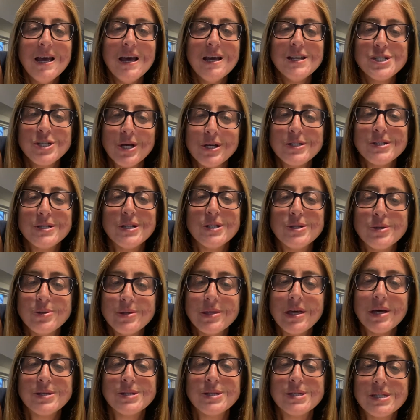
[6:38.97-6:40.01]
Just in
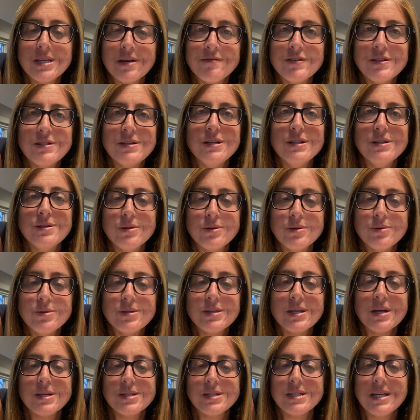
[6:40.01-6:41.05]
2017 to
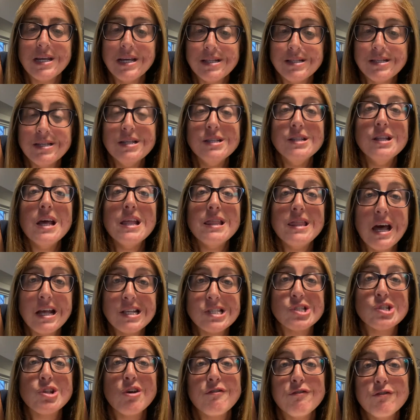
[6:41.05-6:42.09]
2018,
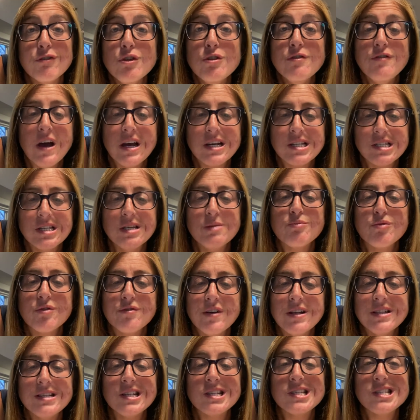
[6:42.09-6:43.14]
that's the flu vaccine
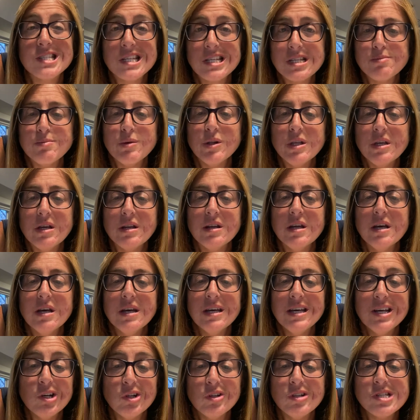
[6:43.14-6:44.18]
prevented 6 million
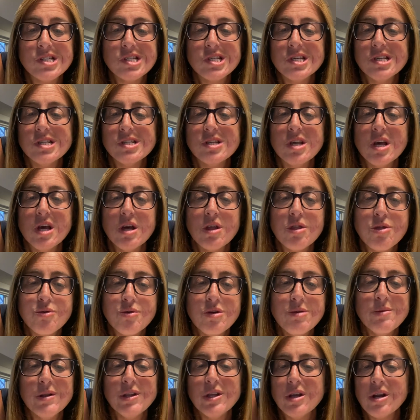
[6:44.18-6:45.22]
illnesses, 3
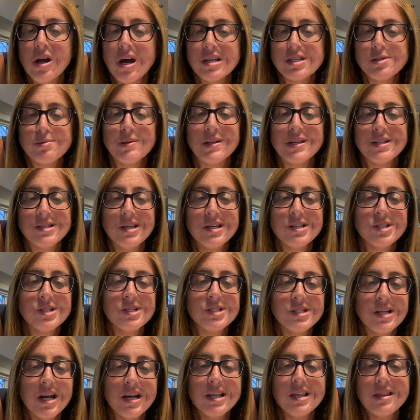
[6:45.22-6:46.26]
million hospitalizations,
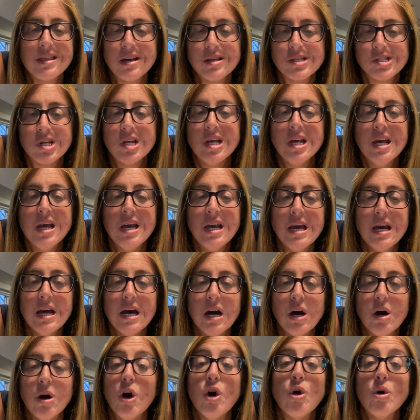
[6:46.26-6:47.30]
90,000
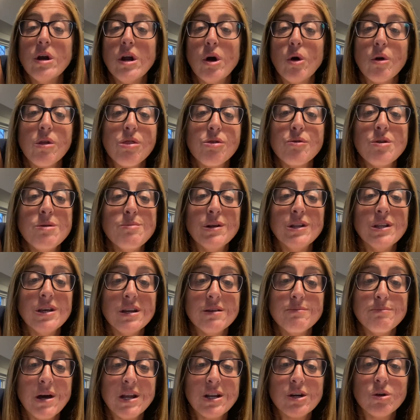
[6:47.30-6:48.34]
or, or 3
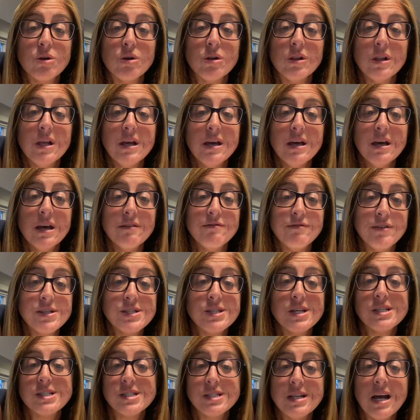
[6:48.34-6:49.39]
million medical
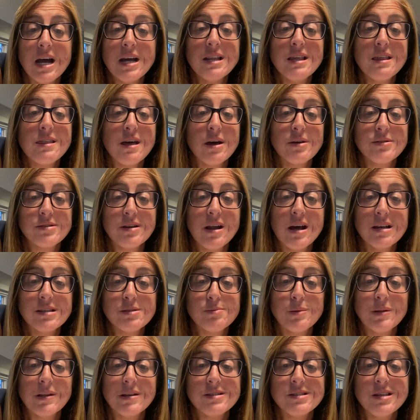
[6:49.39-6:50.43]
visits, 90,000
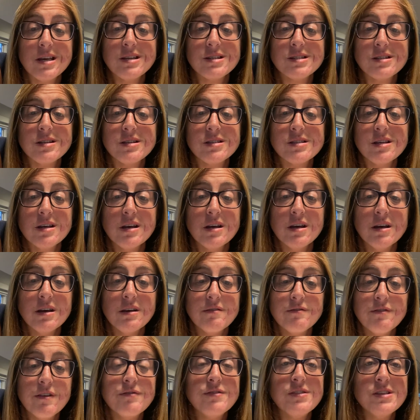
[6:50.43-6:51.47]
hospitalizations,
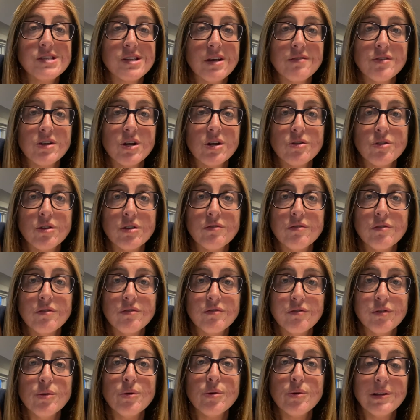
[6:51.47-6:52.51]
5,700
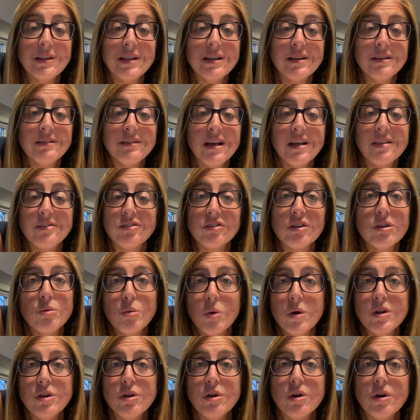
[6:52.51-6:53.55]
flu-related deaths in
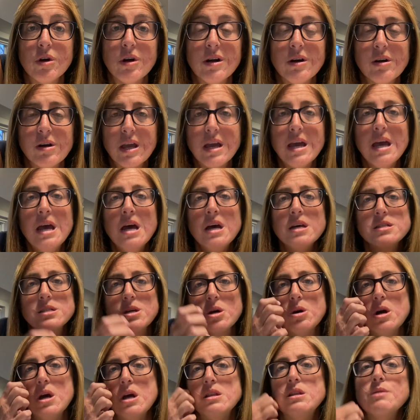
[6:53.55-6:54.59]
one year. Okay,
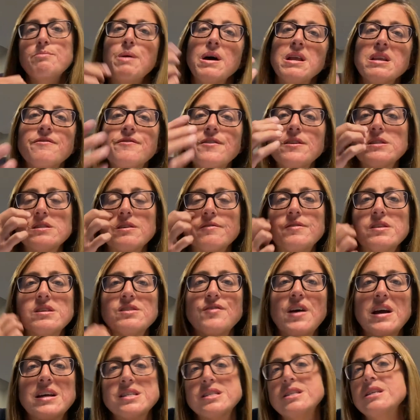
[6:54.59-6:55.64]
so the benefits of this
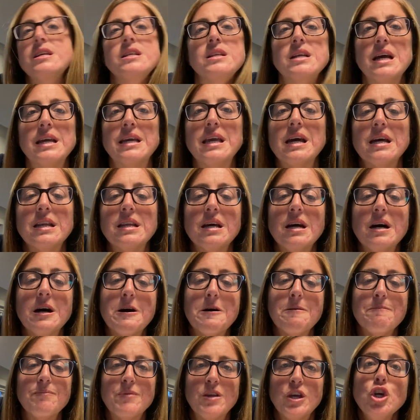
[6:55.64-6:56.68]
vaccine, again,
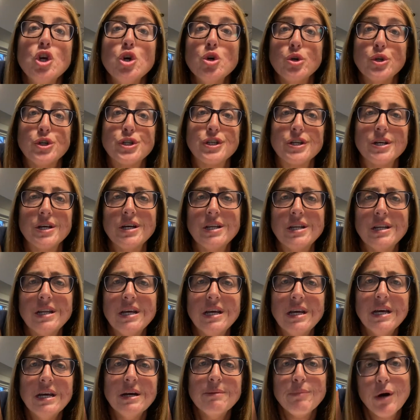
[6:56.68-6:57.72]
um, huge in
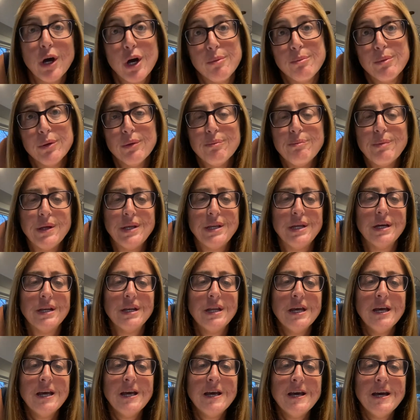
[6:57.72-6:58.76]
my humble opinion.
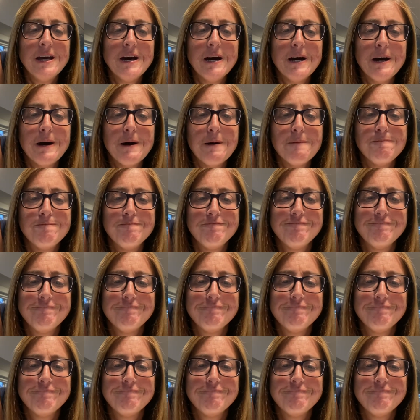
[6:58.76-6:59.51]
Um,